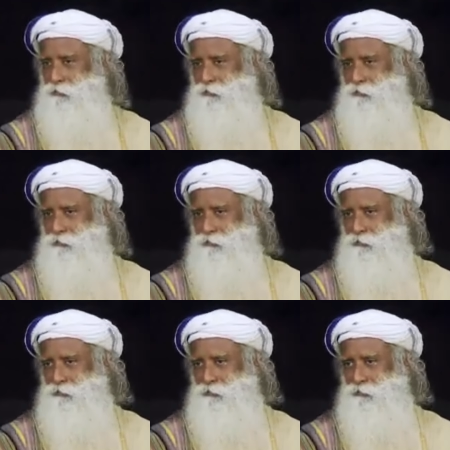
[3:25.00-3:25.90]

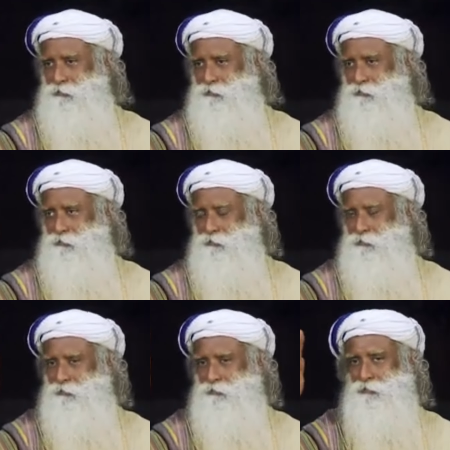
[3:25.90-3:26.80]

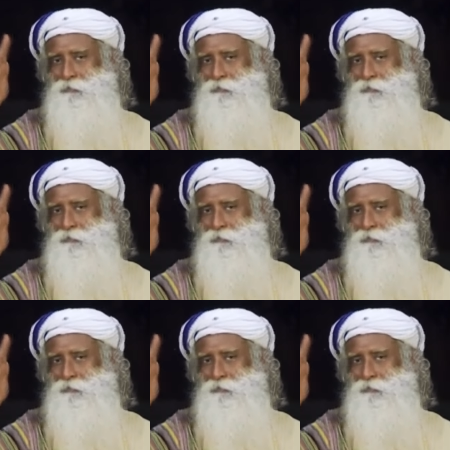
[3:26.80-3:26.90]
(silence)